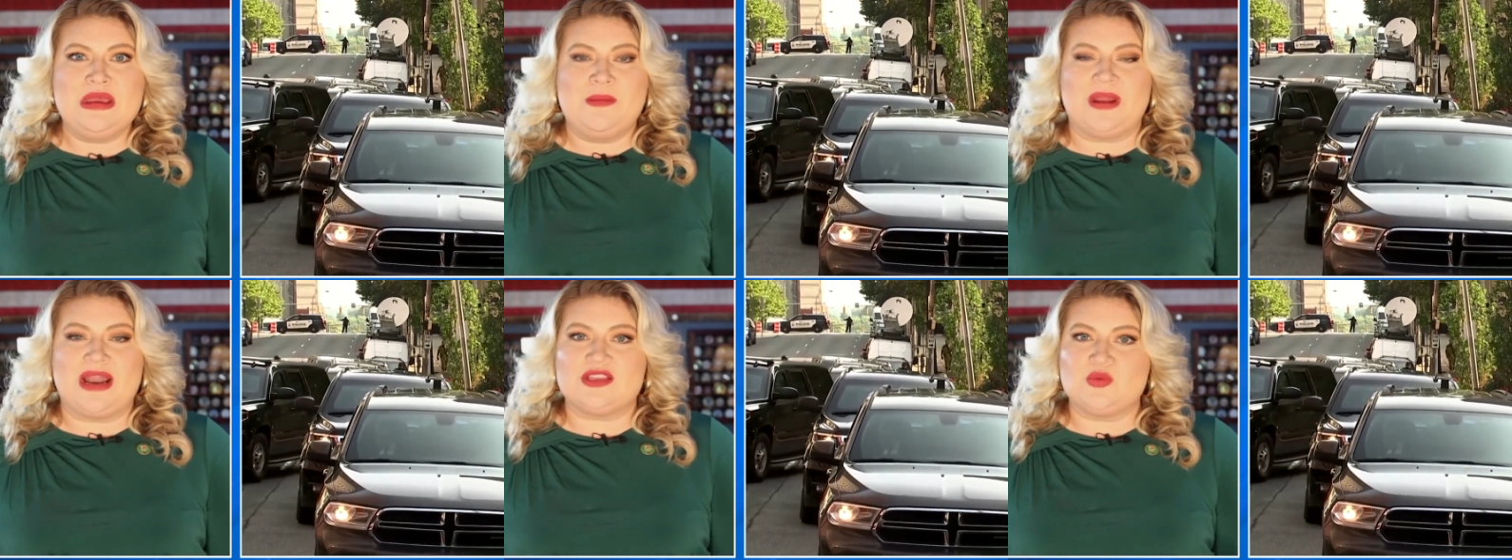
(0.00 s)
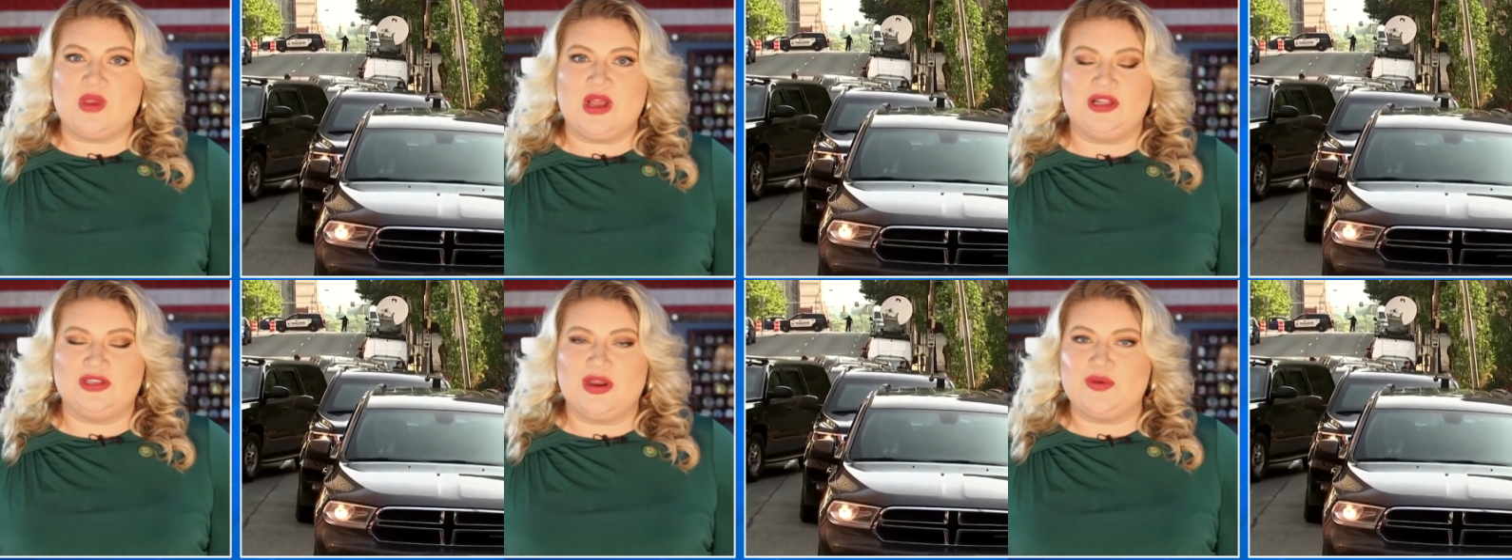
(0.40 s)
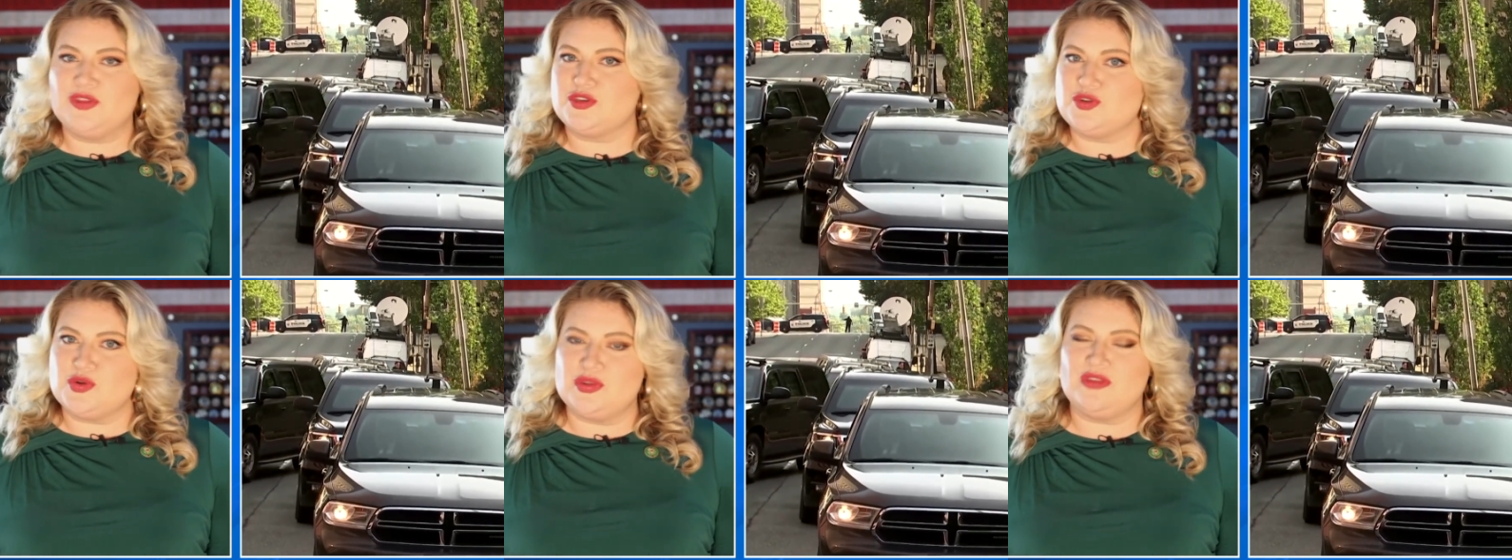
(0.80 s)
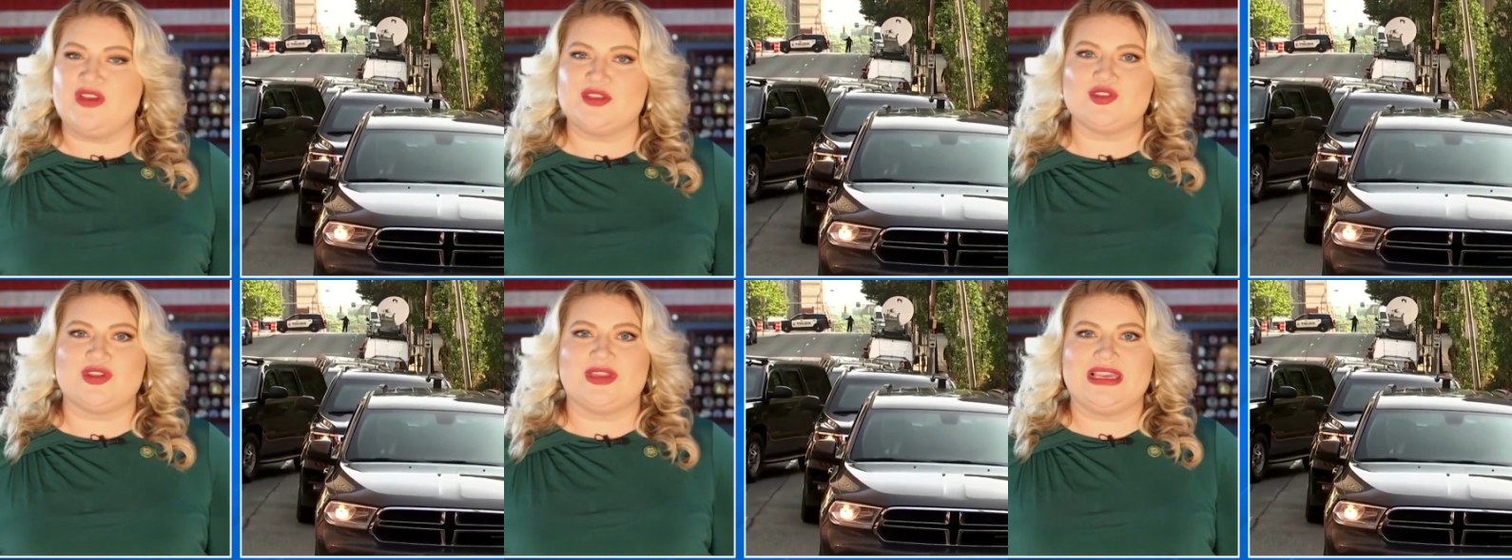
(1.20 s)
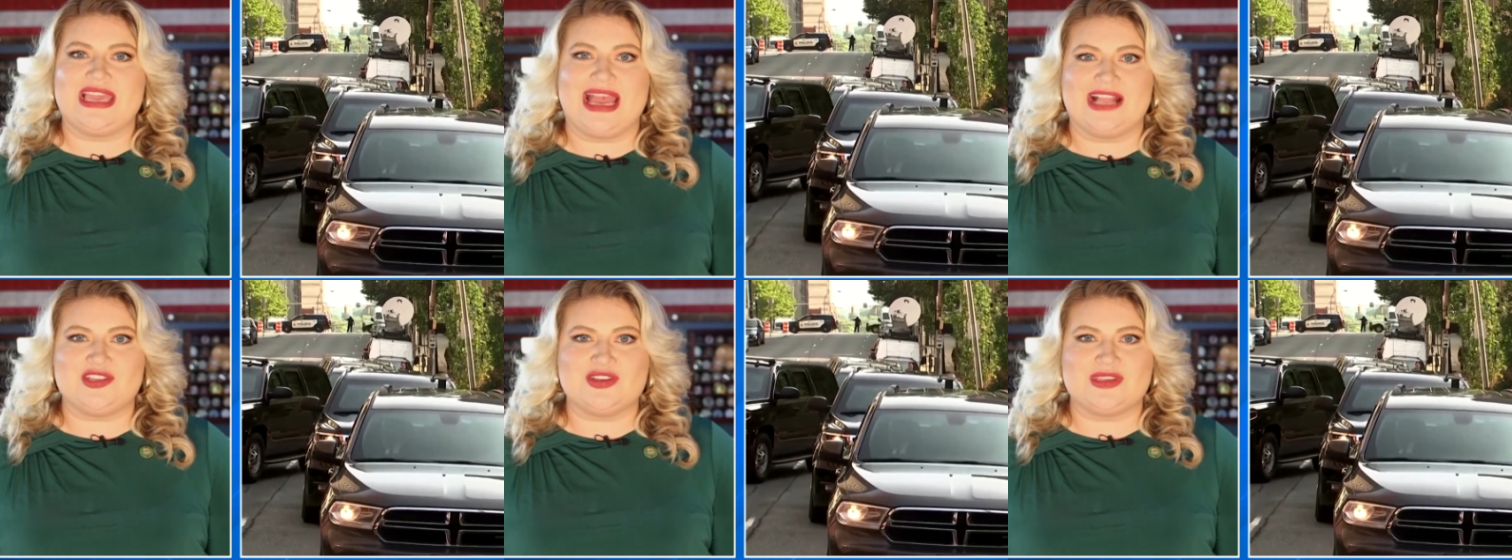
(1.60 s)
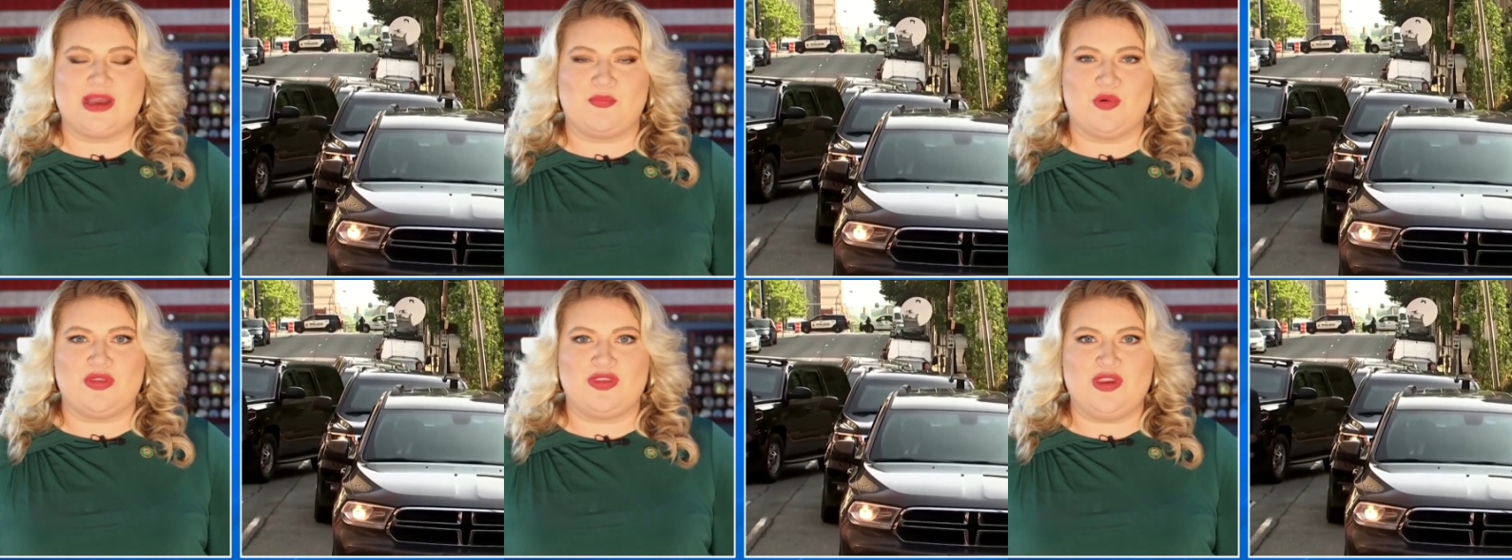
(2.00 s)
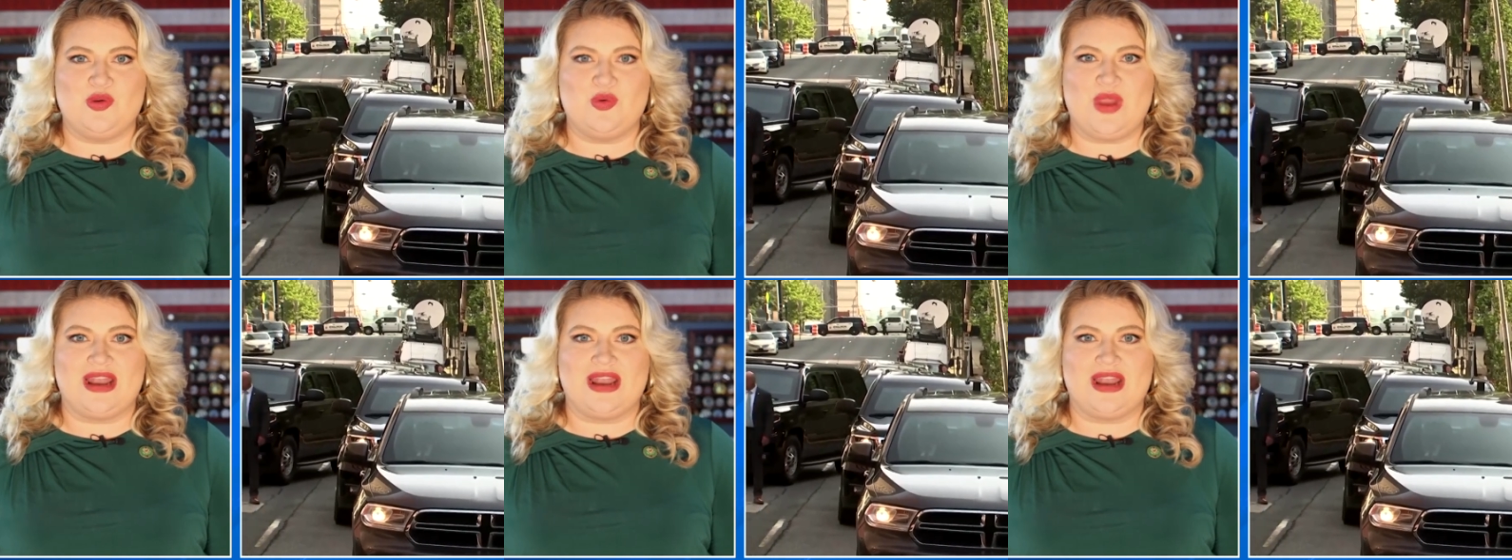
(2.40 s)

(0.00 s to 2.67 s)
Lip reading: But as we all know, the truth eventually catches up with you.